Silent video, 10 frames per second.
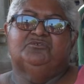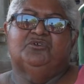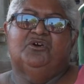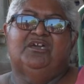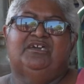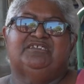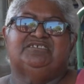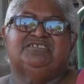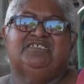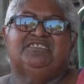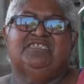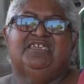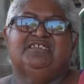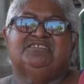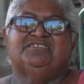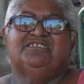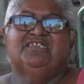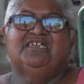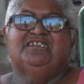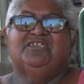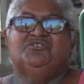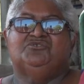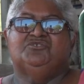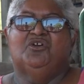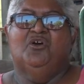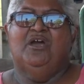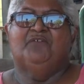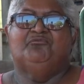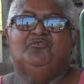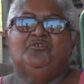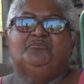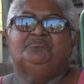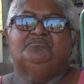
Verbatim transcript: toilettes and things. They used to go out for